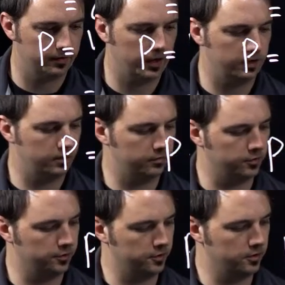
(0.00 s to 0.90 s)
that any
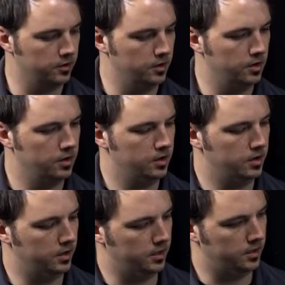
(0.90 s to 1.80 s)
further.
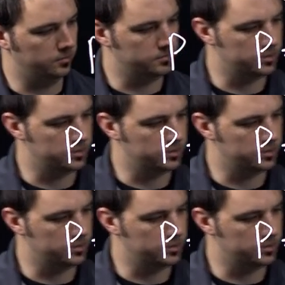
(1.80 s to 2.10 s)
To